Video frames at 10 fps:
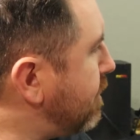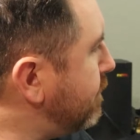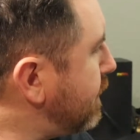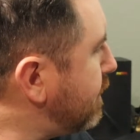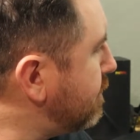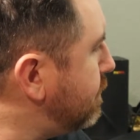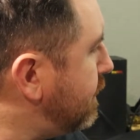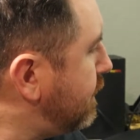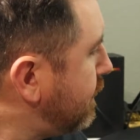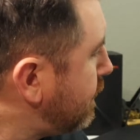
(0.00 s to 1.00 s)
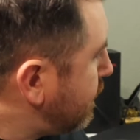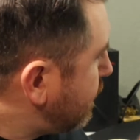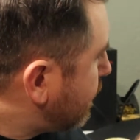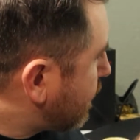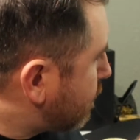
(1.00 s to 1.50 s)
big of a deal, but
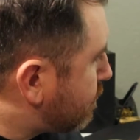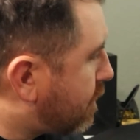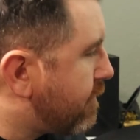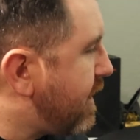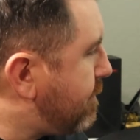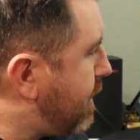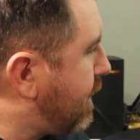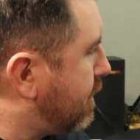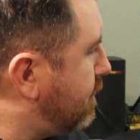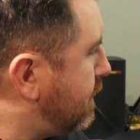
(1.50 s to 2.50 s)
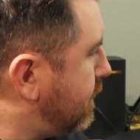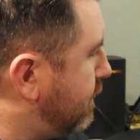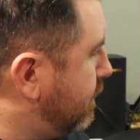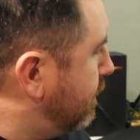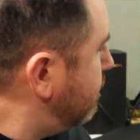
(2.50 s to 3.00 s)
I'm gonna solder that back on
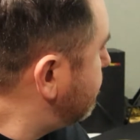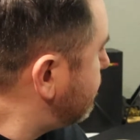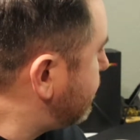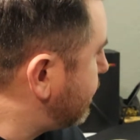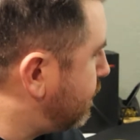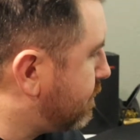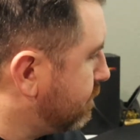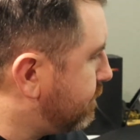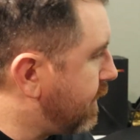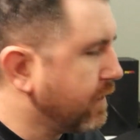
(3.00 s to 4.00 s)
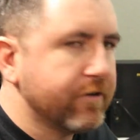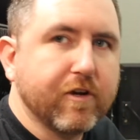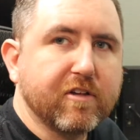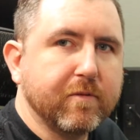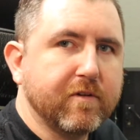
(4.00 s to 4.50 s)
and do some final
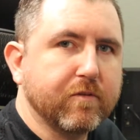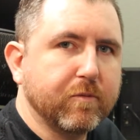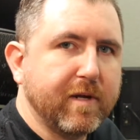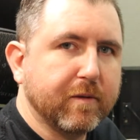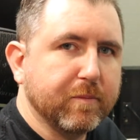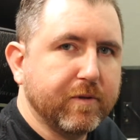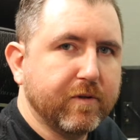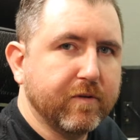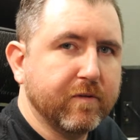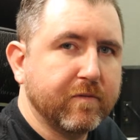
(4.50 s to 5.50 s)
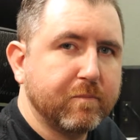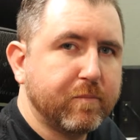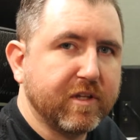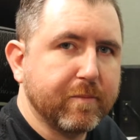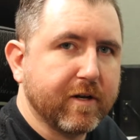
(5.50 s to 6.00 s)
adjustments and we'll be able to put the,
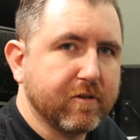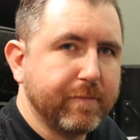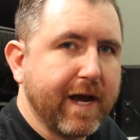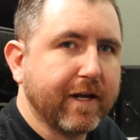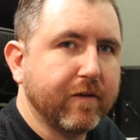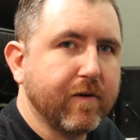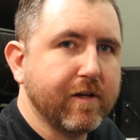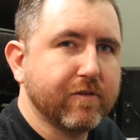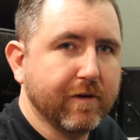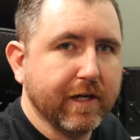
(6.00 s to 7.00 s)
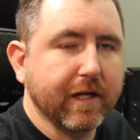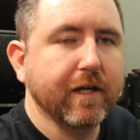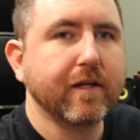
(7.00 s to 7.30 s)
put the pedals back in the race rig.